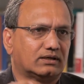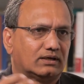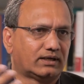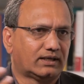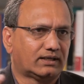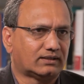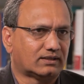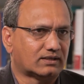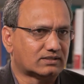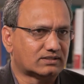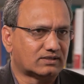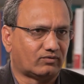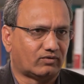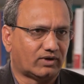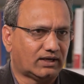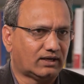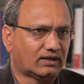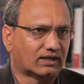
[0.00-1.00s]
Again, there's
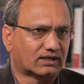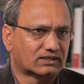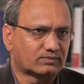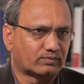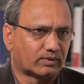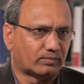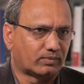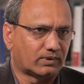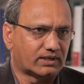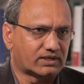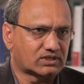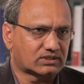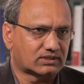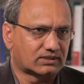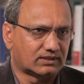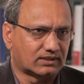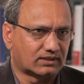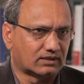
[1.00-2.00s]
a very large
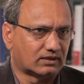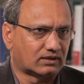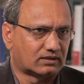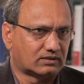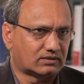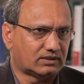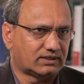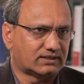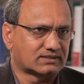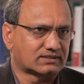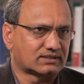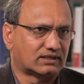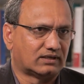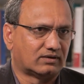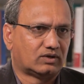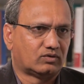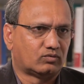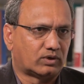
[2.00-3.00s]
population in the country
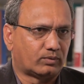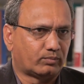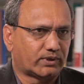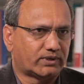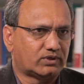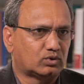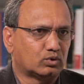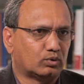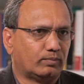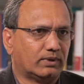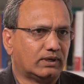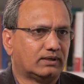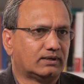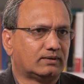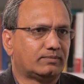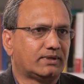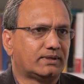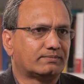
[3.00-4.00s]
itself, 1.2
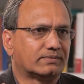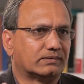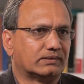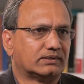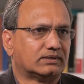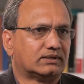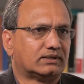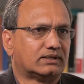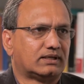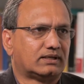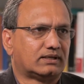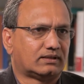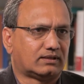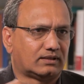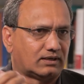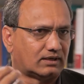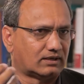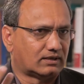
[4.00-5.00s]
billion people.
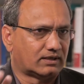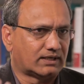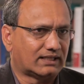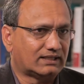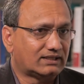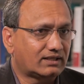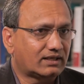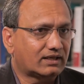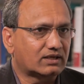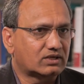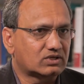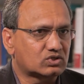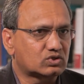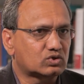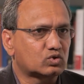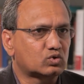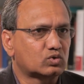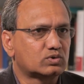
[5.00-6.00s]
There are healthcare
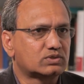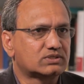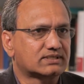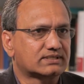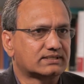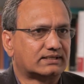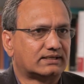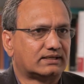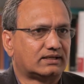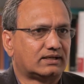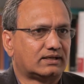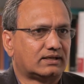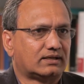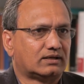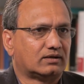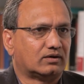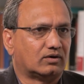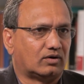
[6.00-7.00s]
issues
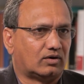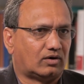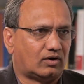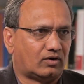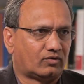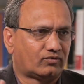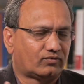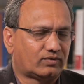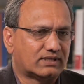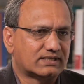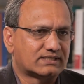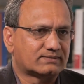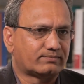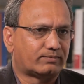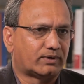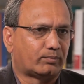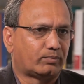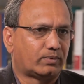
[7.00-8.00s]
of
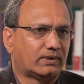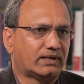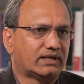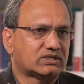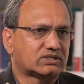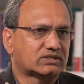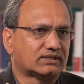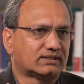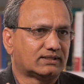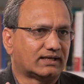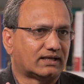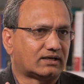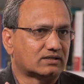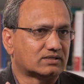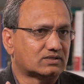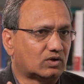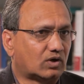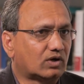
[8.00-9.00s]
this population
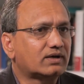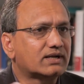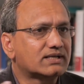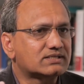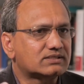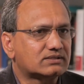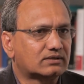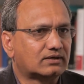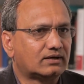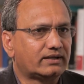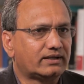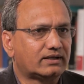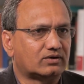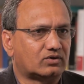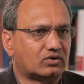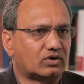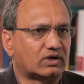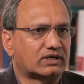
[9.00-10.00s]
that is not
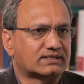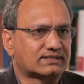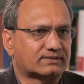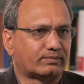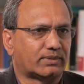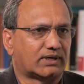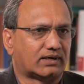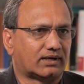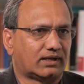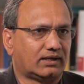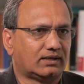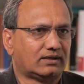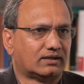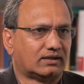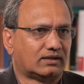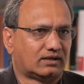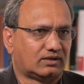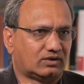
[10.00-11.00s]
necessarily addressed
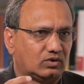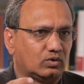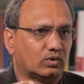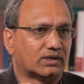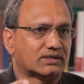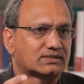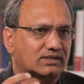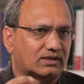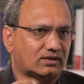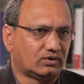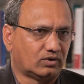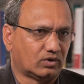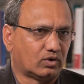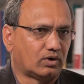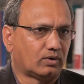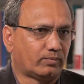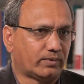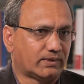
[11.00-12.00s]
by US and
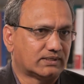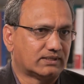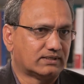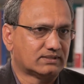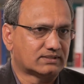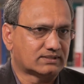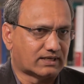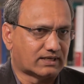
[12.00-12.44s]
European